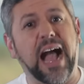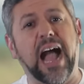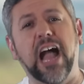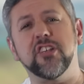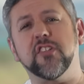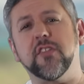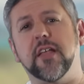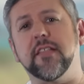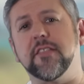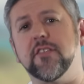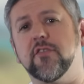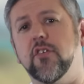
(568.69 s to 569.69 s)
I just thought
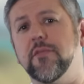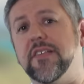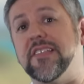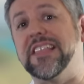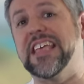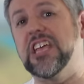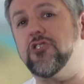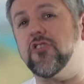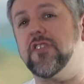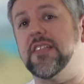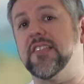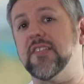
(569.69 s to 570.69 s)
that this served as an
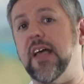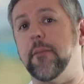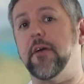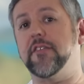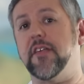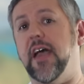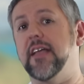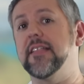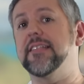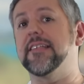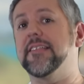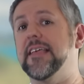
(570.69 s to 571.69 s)
interesting
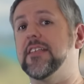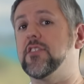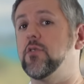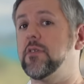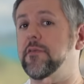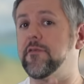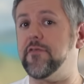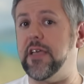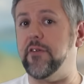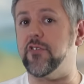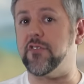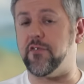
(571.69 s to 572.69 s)
side-by-side to see the two different
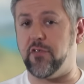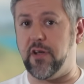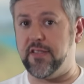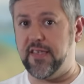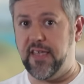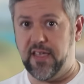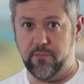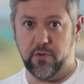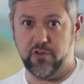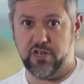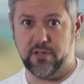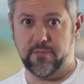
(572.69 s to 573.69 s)
flavors of karate in
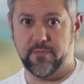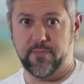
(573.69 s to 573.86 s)
motion.